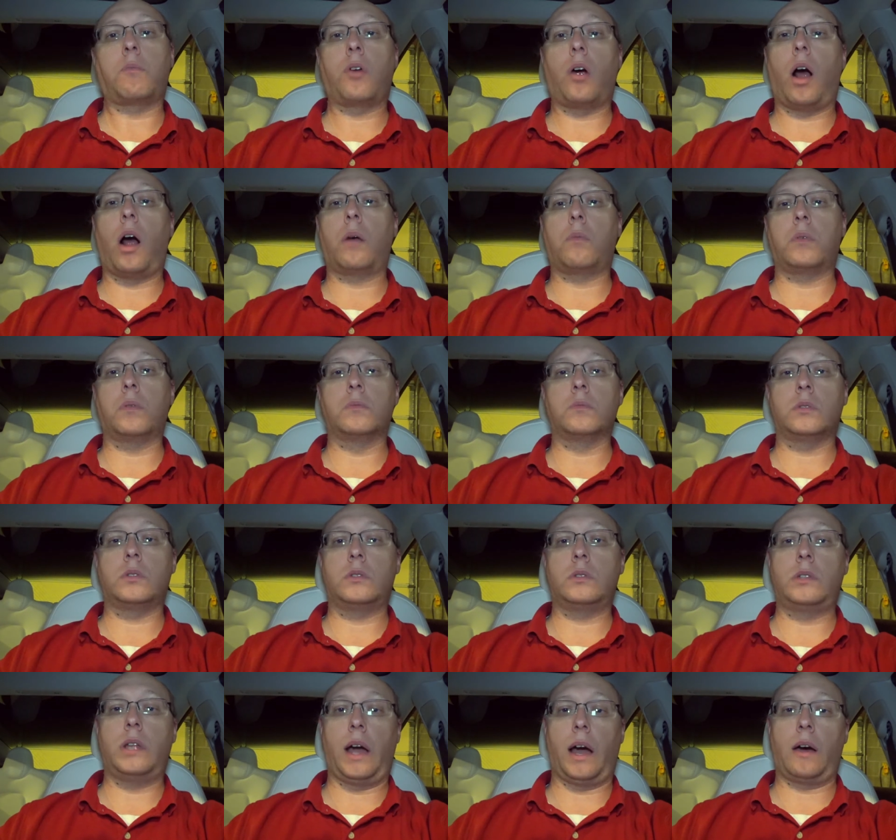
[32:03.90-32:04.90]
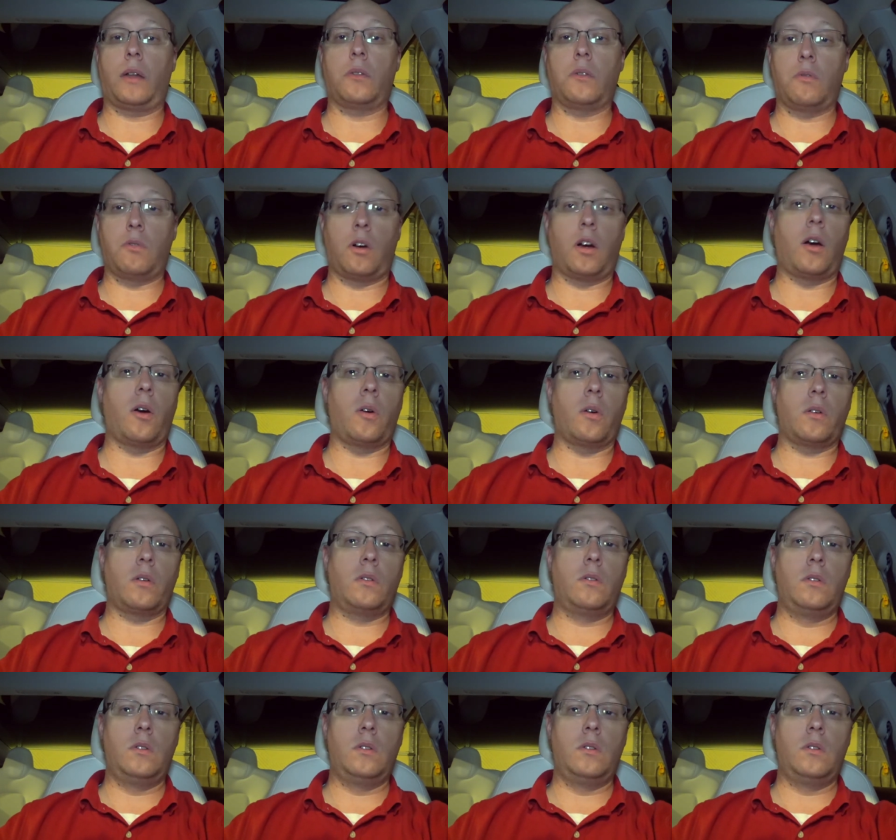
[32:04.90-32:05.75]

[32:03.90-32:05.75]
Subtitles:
problems down the road.